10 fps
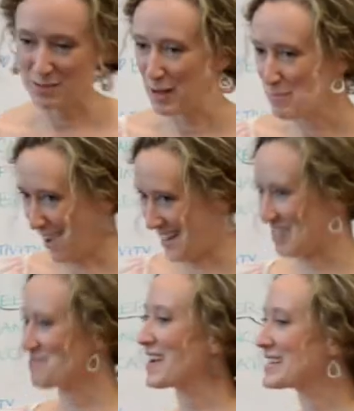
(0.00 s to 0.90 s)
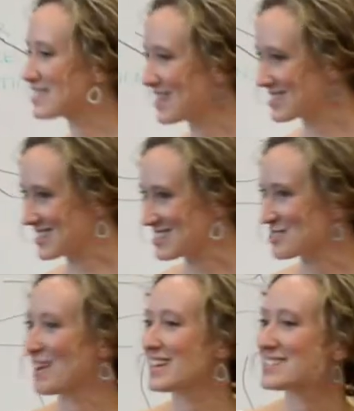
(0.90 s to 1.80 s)
to my body, my senses,
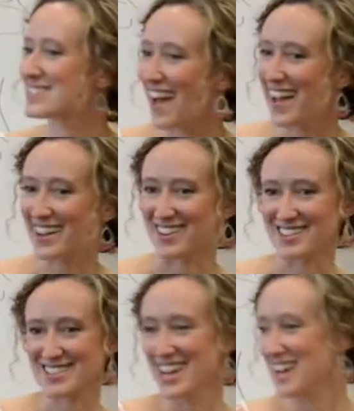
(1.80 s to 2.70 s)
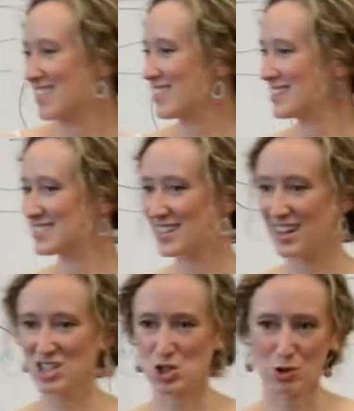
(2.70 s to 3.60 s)
my desires, the things that I
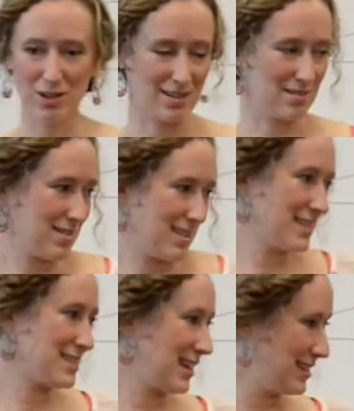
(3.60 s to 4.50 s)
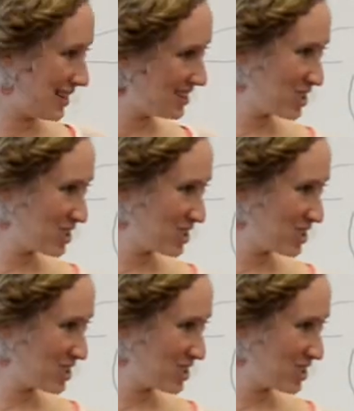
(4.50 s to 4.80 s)
enjoyed, the things that I didn't